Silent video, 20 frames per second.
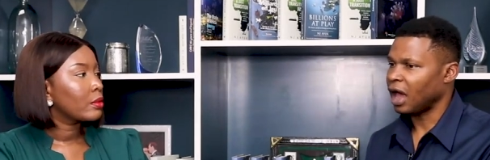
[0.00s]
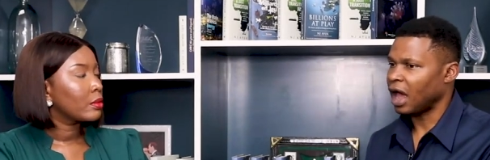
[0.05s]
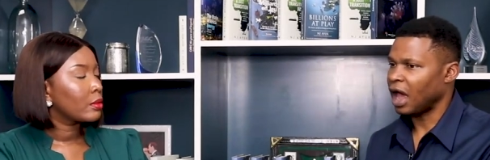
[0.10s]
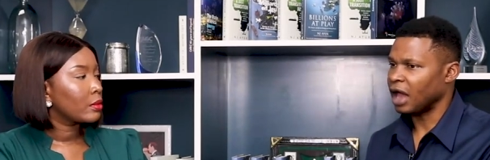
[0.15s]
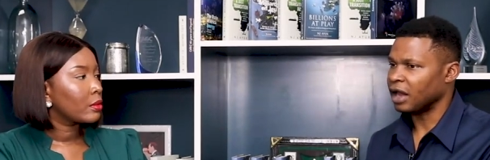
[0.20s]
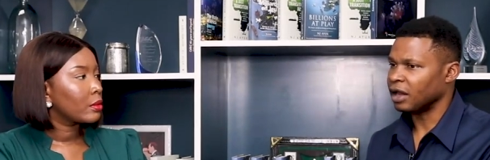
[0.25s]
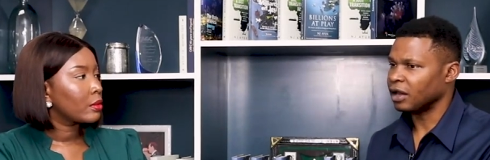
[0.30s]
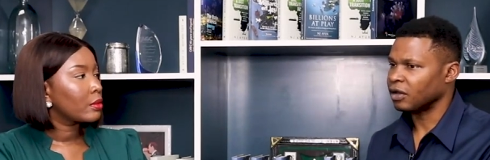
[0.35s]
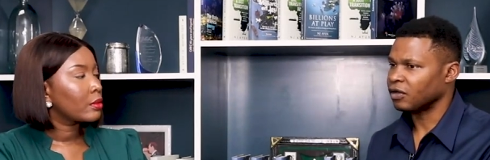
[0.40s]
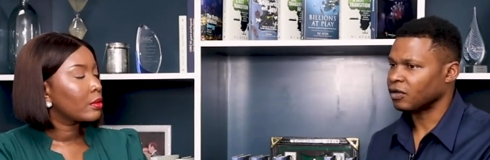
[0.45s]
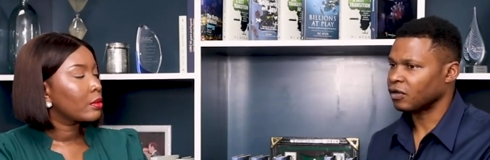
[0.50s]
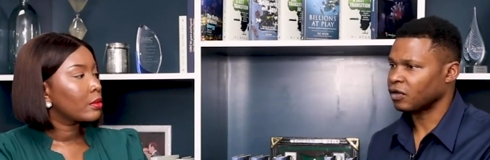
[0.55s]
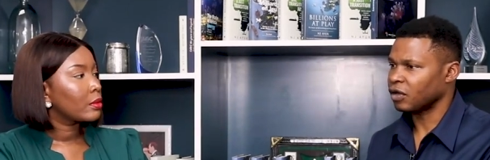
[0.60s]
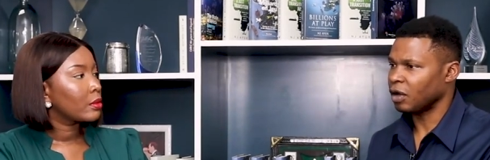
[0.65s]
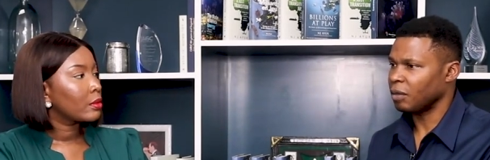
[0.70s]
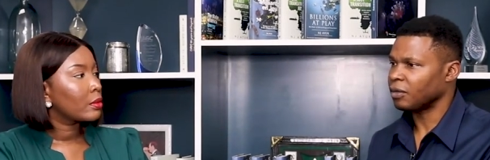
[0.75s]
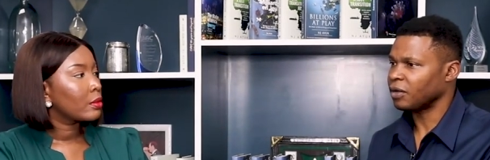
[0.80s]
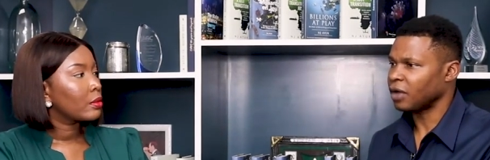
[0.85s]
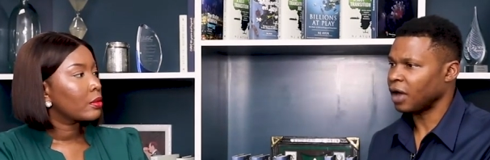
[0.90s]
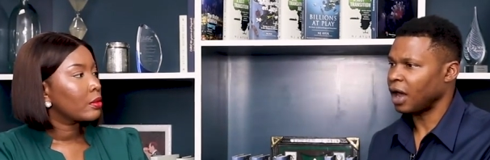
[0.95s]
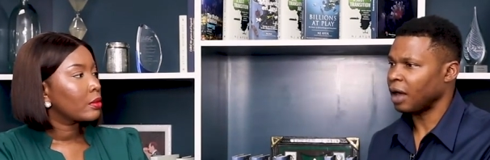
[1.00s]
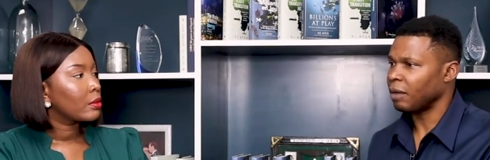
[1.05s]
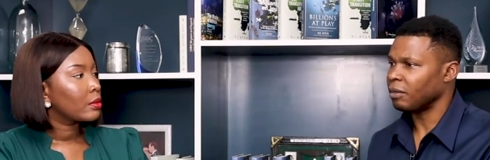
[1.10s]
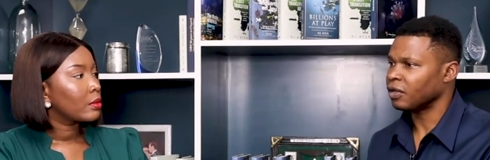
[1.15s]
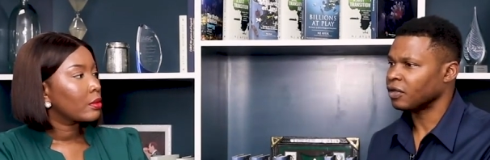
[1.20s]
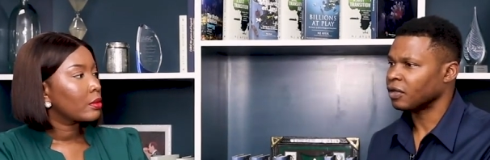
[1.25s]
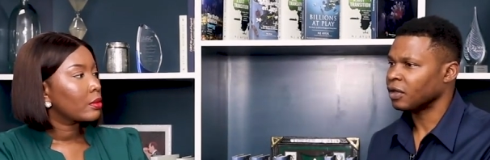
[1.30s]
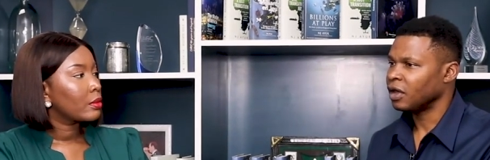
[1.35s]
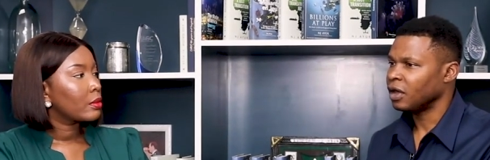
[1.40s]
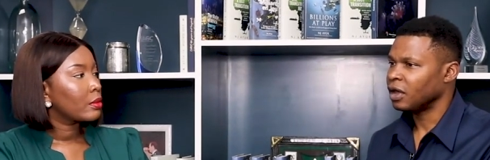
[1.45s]
Speaker 1: And
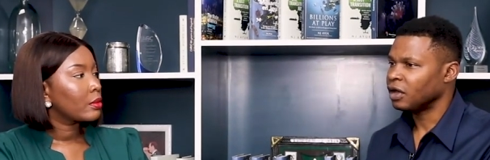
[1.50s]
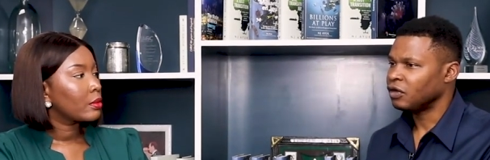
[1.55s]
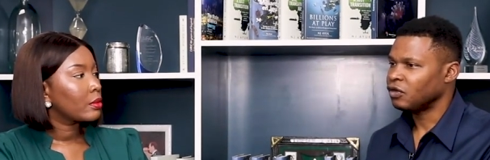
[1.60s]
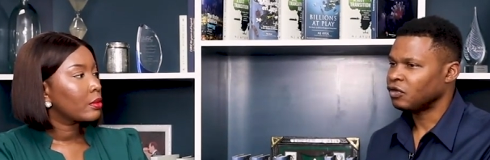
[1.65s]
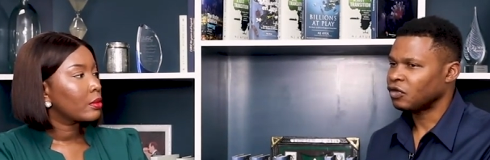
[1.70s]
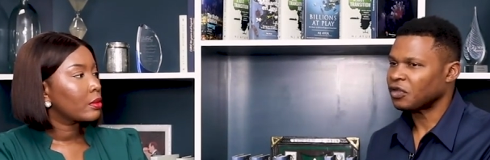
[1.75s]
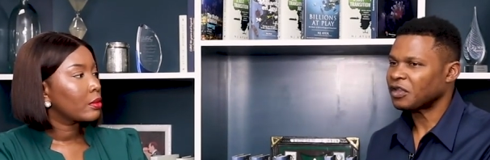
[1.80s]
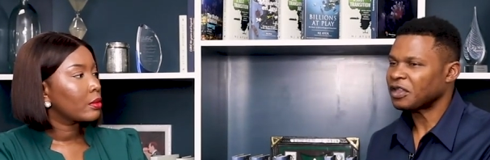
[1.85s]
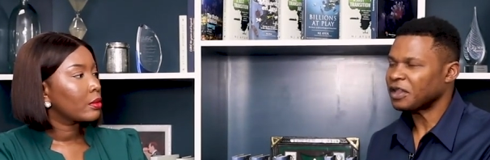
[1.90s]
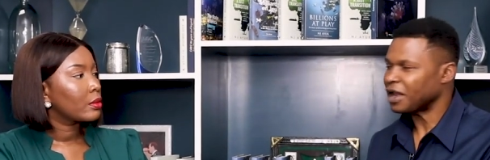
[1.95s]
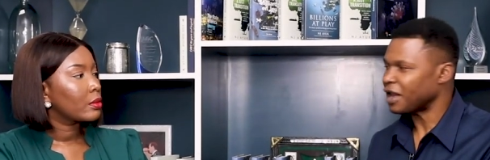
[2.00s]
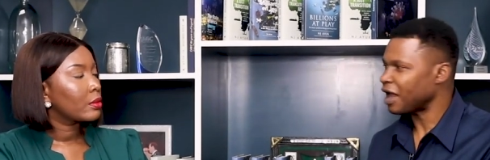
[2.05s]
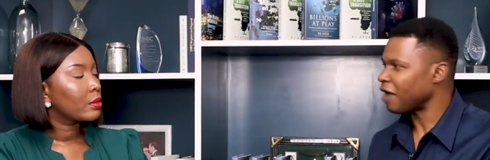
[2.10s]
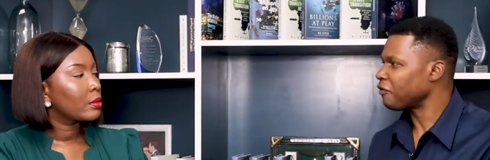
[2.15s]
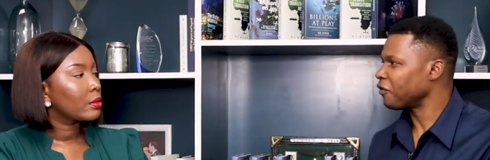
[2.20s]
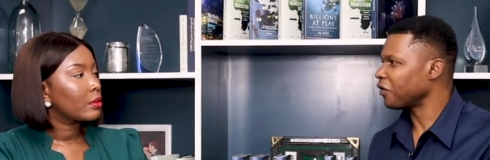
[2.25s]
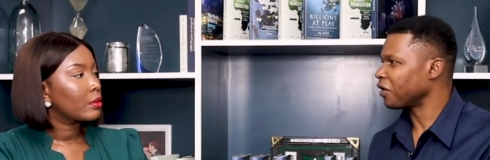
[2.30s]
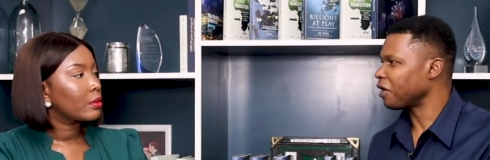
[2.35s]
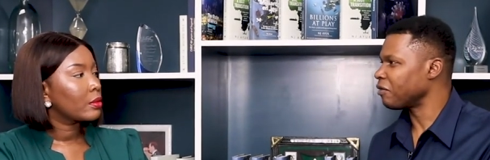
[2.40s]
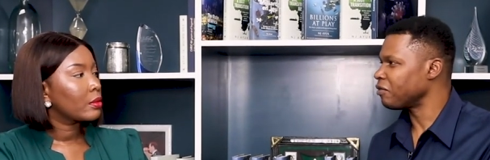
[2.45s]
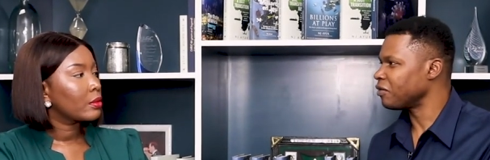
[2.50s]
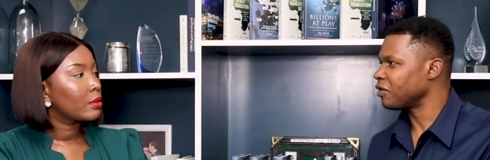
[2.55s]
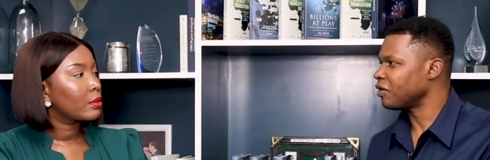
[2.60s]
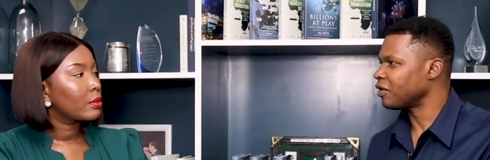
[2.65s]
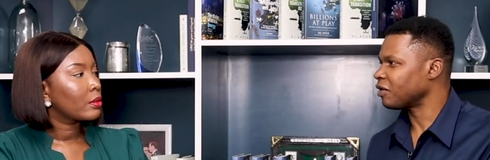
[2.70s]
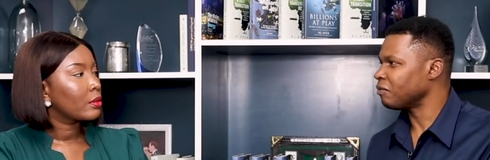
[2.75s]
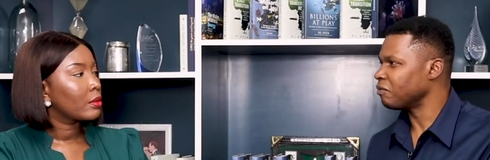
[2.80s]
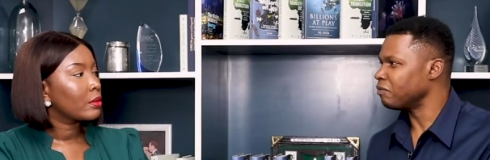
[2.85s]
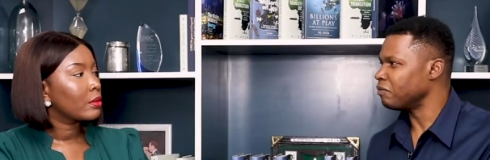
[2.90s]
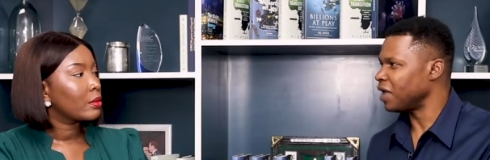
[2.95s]
sometimes just let
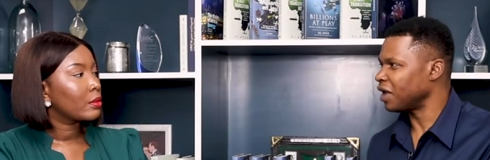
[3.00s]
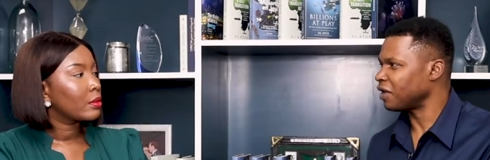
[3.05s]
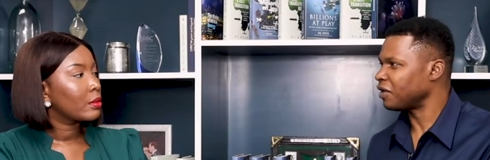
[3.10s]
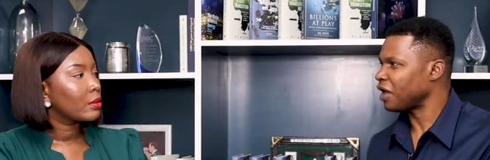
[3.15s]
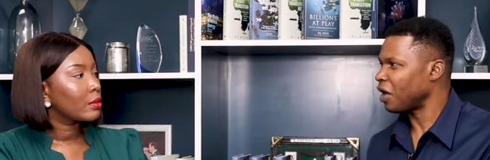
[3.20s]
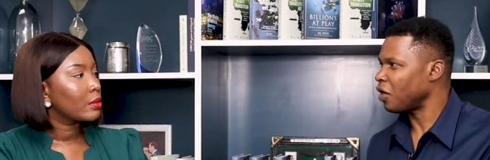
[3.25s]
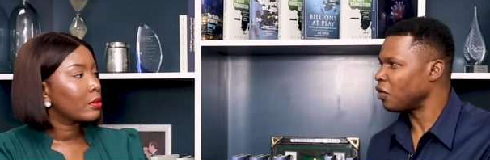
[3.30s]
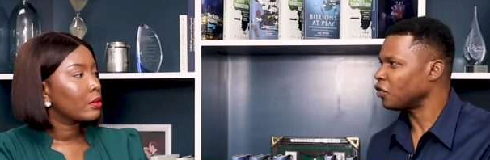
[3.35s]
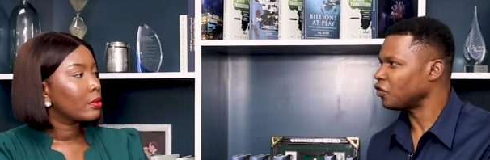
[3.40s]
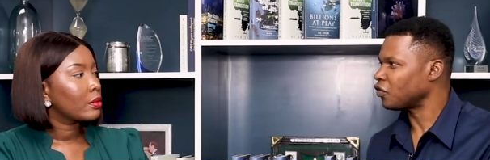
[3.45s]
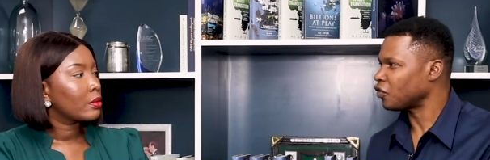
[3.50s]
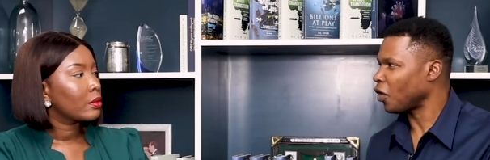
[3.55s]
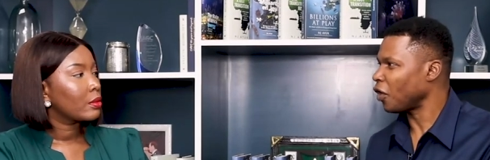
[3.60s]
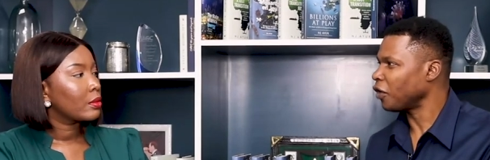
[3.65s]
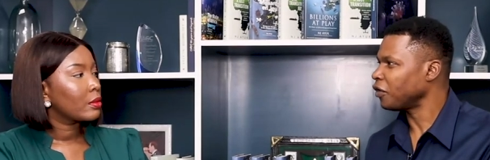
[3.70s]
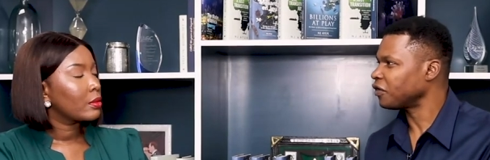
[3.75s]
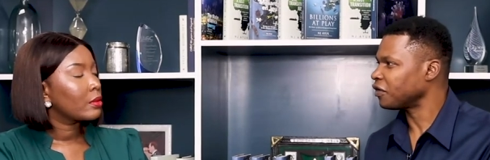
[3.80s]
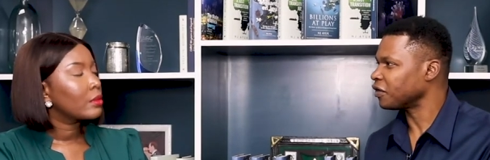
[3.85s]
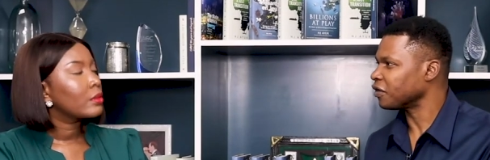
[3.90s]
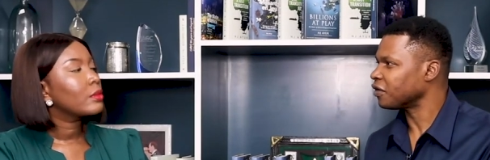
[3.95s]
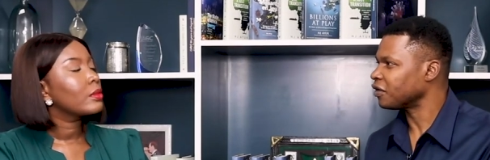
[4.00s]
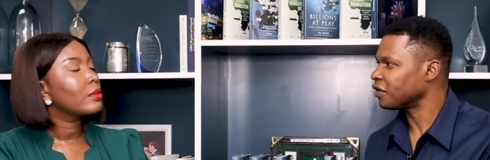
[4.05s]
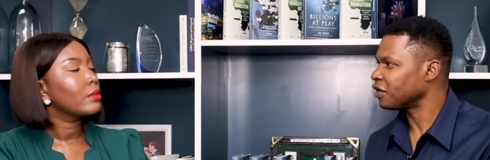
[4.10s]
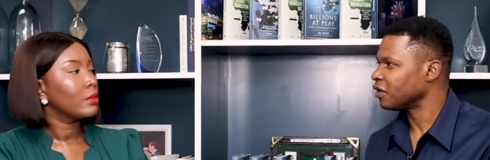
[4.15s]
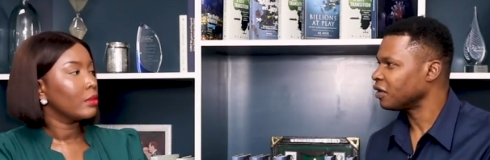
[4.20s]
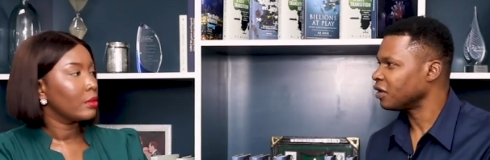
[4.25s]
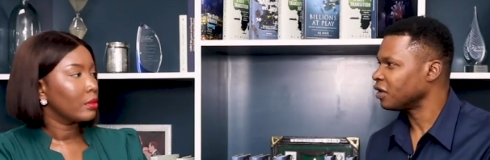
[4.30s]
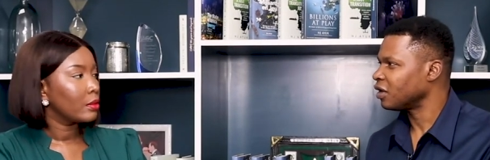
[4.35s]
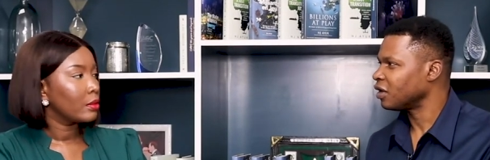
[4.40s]
Africans make their own choices.